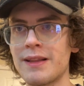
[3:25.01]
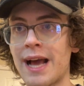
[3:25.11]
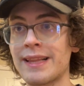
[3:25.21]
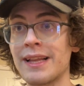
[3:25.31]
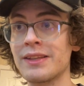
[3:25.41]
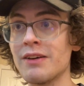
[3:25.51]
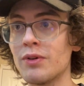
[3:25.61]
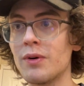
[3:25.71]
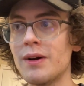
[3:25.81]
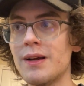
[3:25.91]
at that
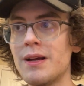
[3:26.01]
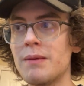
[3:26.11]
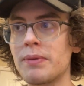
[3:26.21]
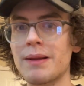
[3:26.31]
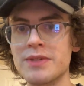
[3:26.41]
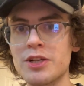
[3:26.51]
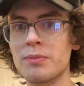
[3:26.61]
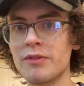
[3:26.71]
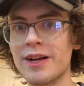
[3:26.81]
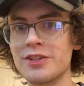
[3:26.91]
level, but I'm still
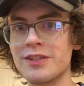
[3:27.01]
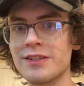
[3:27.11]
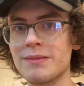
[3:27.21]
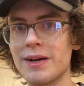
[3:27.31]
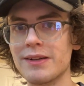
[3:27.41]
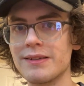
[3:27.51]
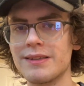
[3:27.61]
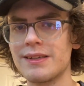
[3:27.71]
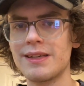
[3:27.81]
perfectionist about it,